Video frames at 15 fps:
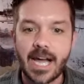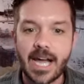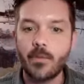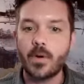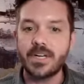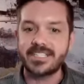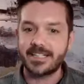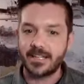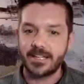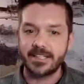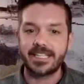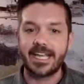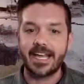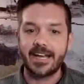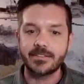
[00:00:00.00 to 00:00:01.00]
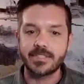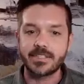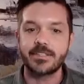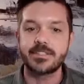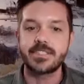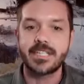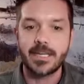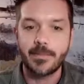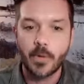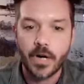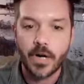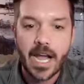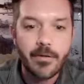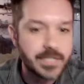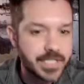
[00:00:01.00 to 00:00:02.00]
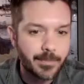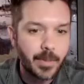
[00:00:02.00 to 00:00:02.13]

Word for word: I wasn't on the outskirts anymore I was